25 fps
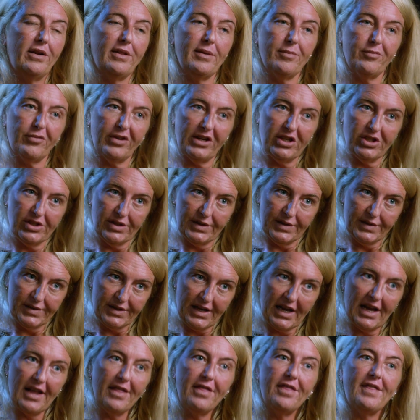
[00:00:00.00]
of the pressures
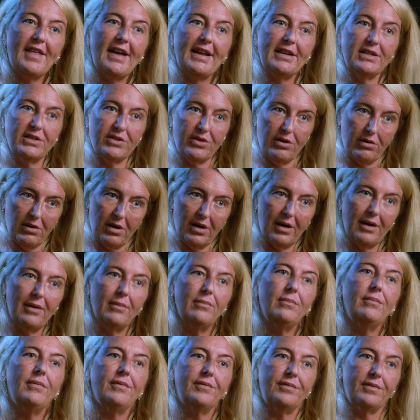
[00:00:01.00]
at that
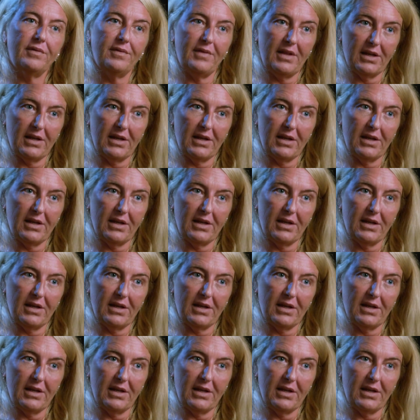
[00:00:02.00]
time,